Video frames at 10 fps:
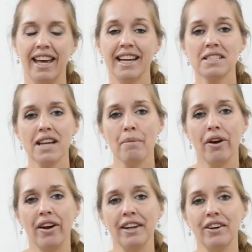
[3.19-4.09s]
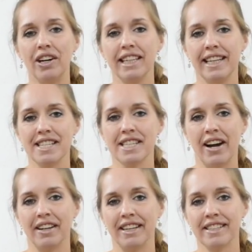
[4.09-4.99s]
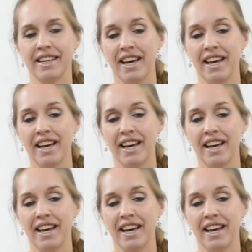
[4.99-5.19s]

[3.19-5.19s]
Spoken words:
It's summer and the holiday started,